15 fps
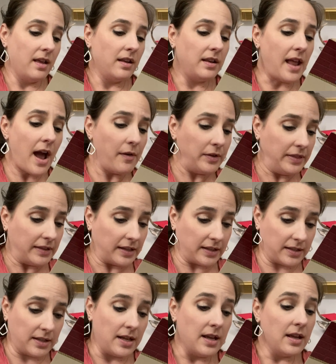Now and
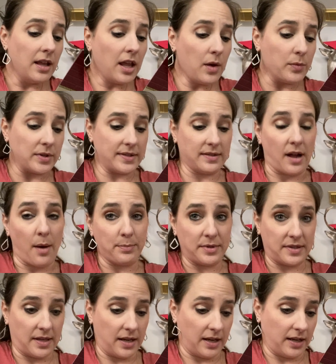then, he would stop
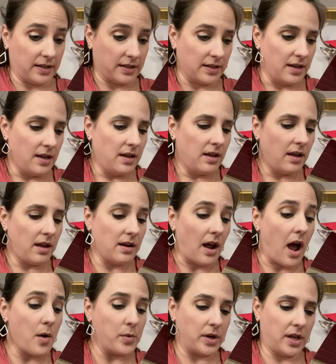singing, and
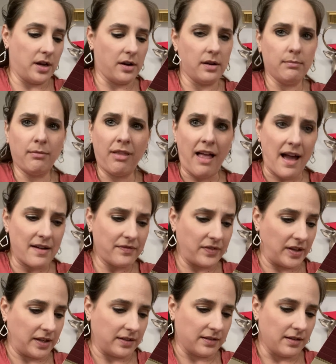I would hear him
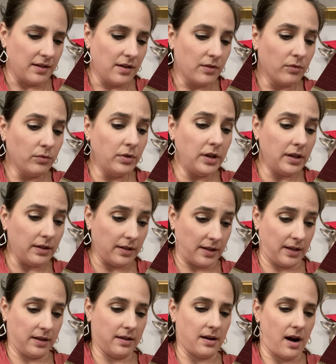laughing.
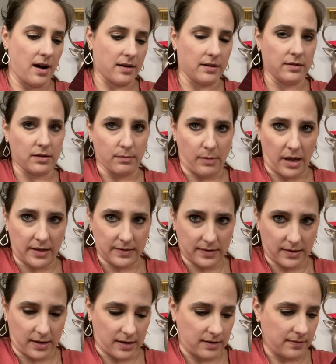Really got under my
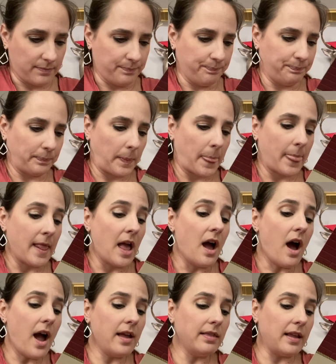skin.
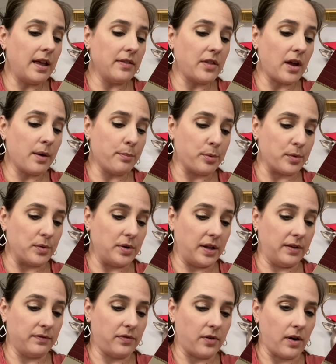I lay there
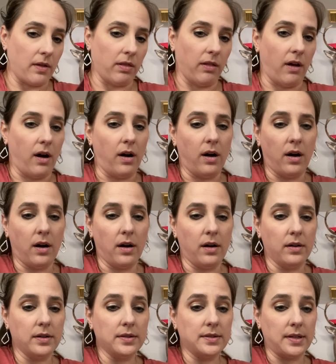brooding for a
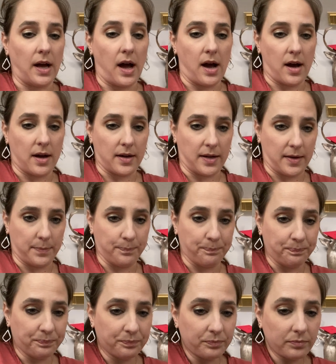long time.
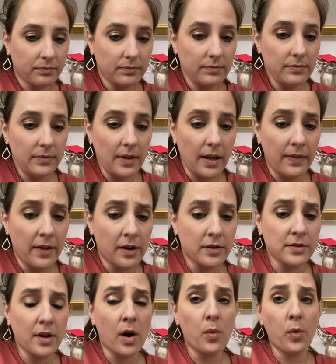
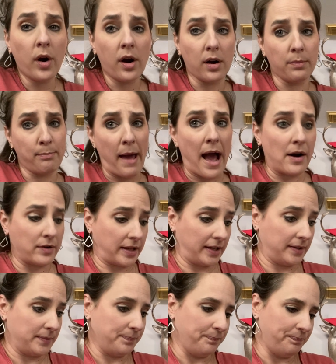There's our word,
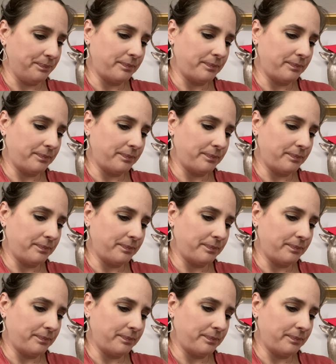pouting.